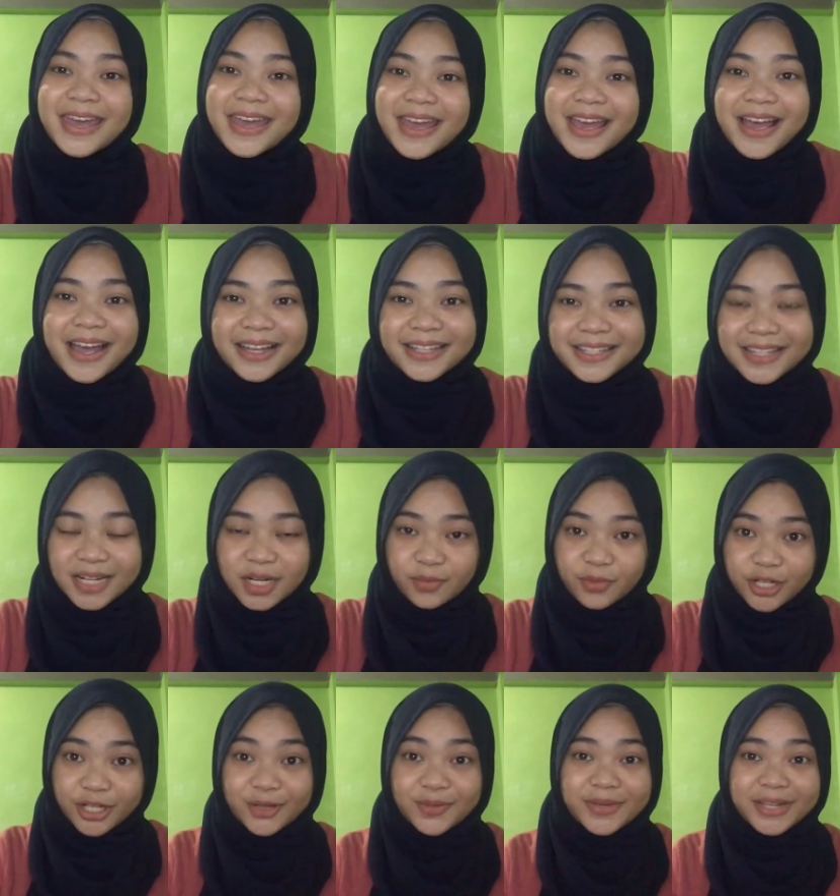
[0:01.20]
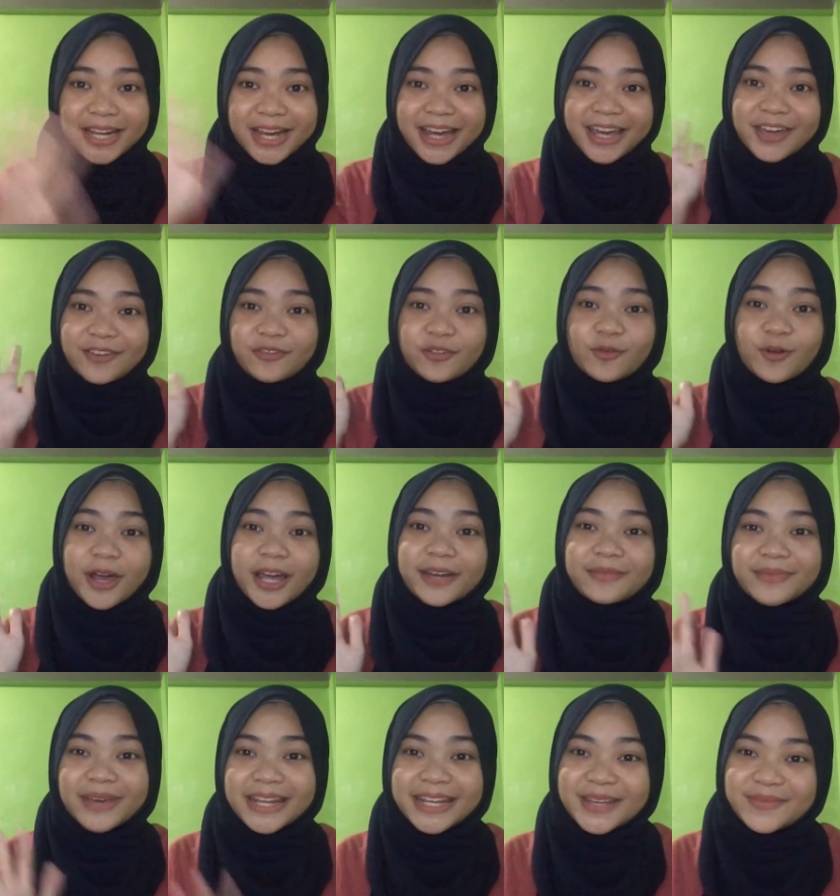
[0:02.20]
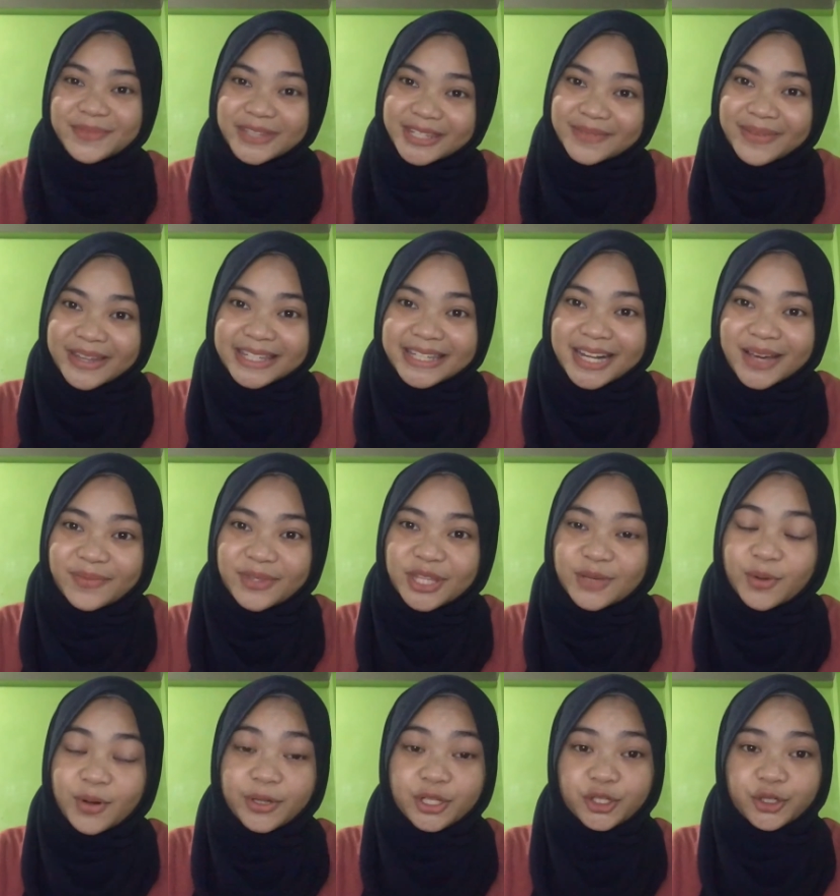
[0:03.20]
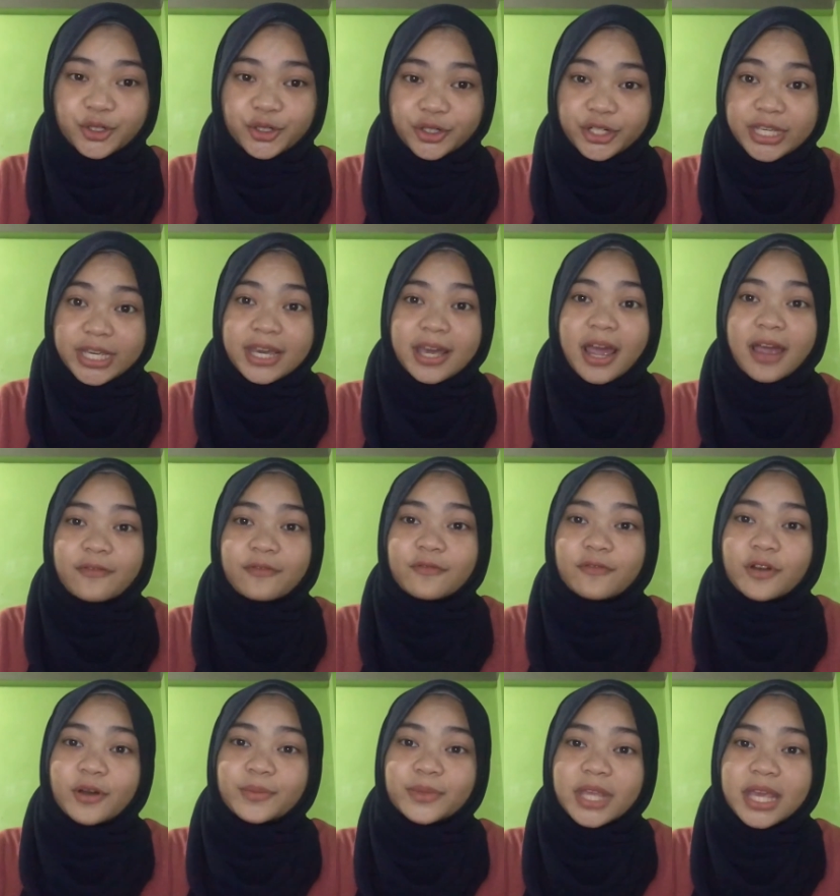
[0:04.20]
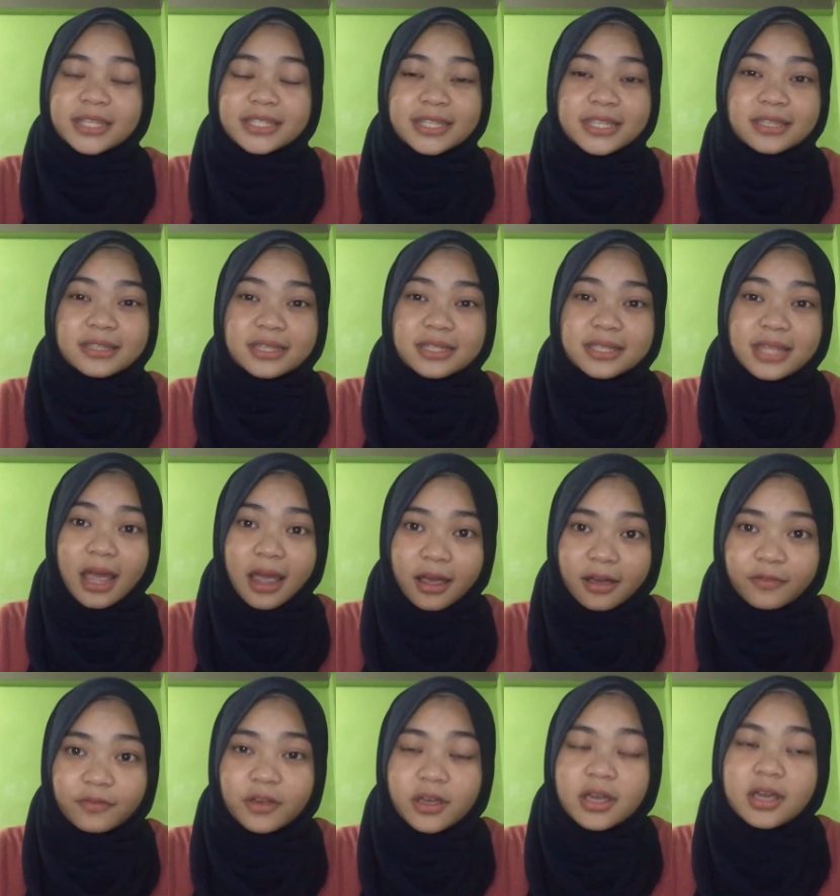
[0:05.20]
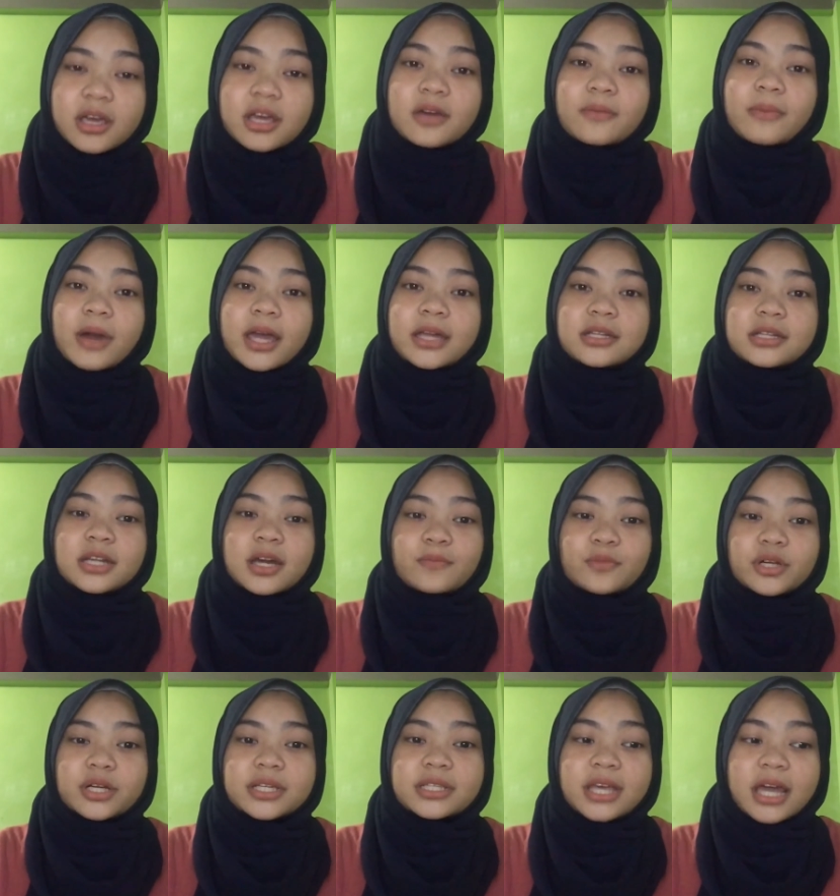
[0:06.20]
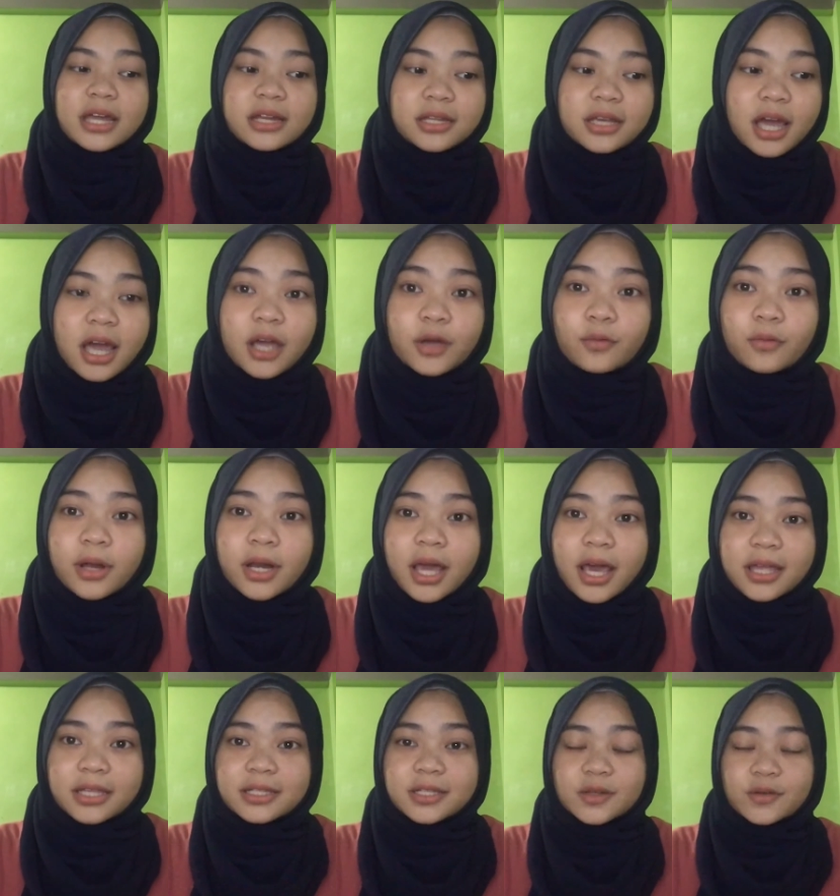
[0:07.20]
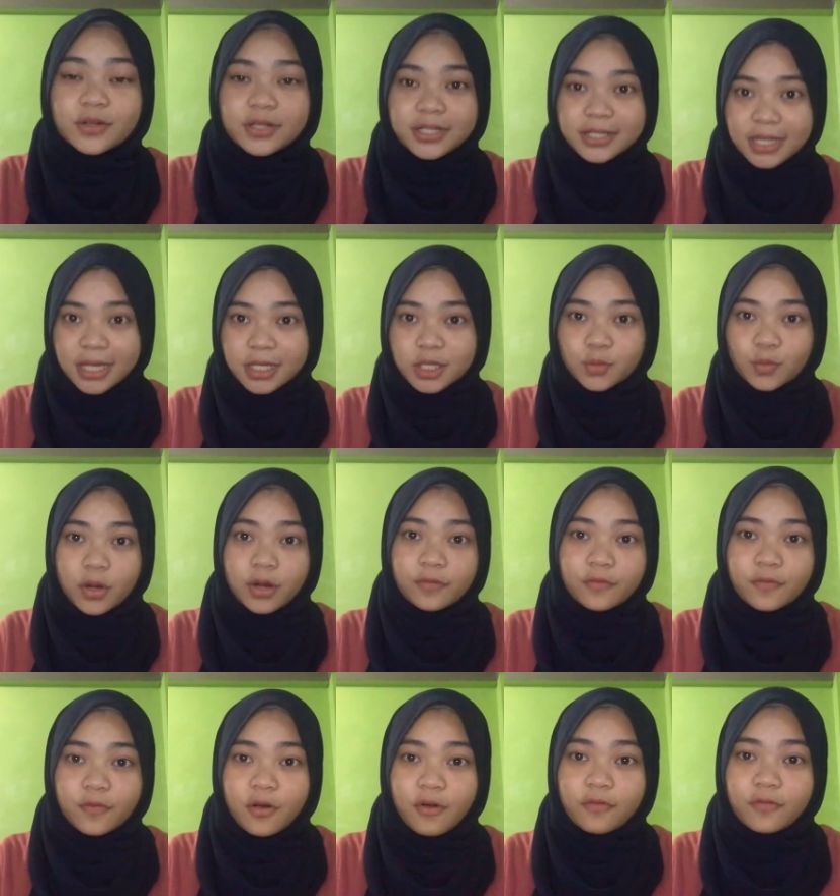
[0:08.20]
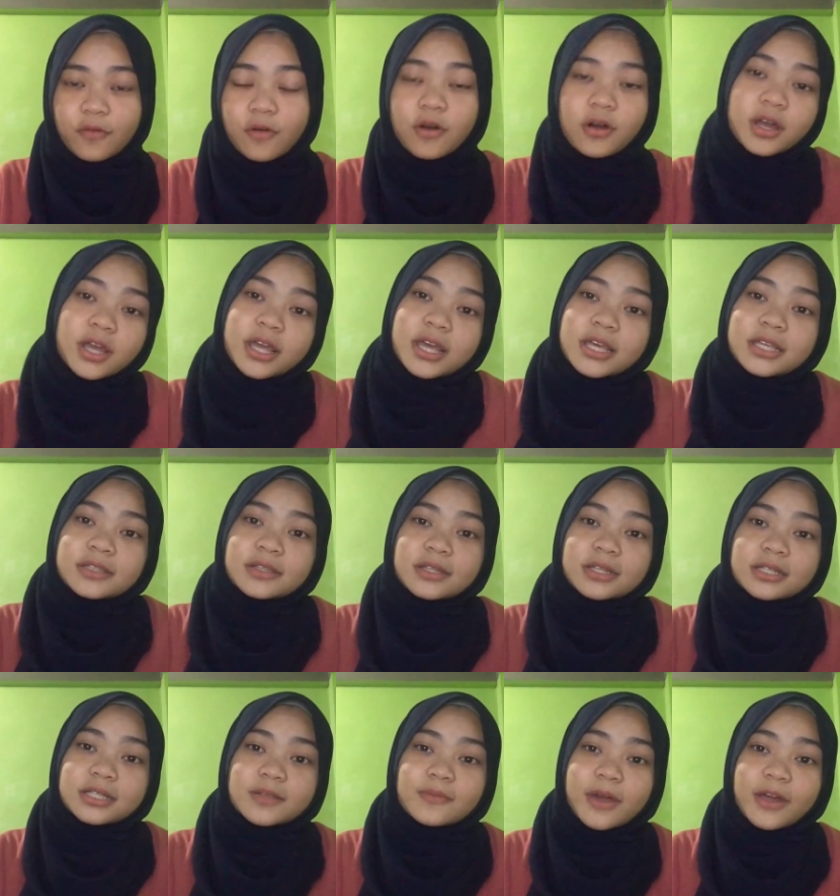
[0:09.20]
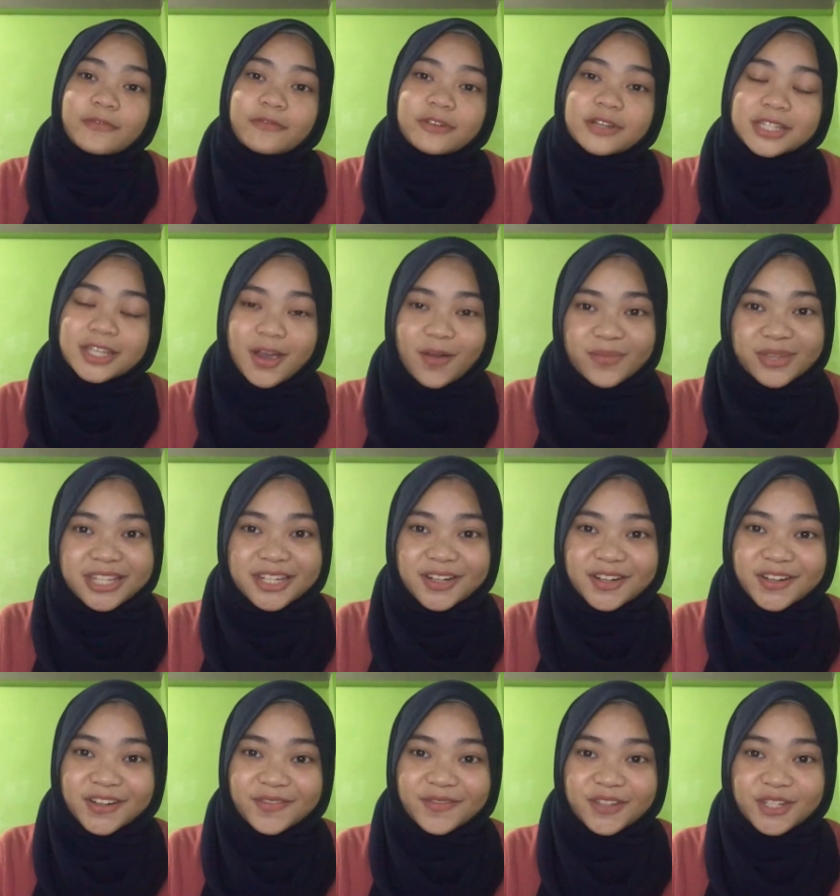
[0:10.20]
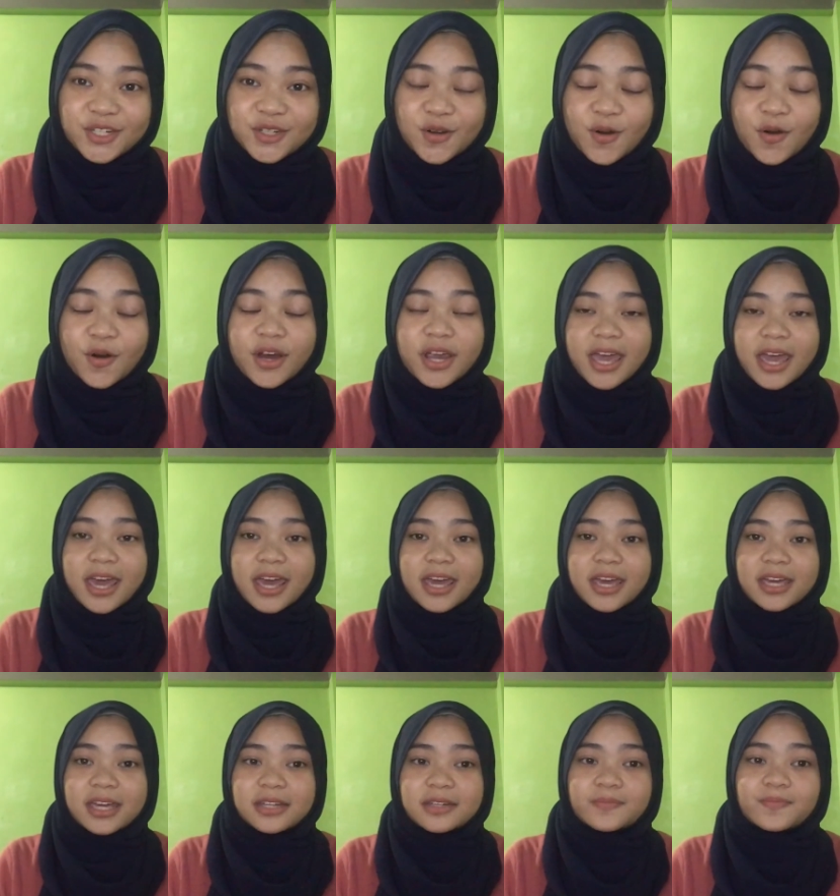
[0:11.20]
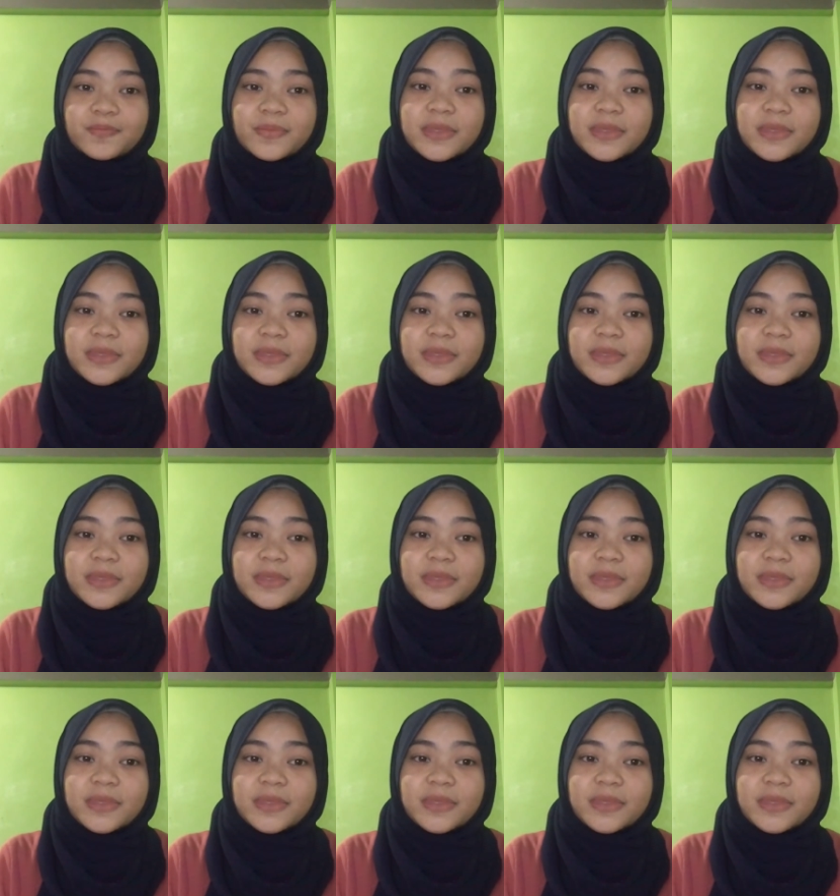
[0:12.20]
Assalamualaikum and hi everyone. My name is Mazleena binti Mohd Syukri. I'm from the AC6F. My ID number is IDI1@06144. So this is my first commentary video, and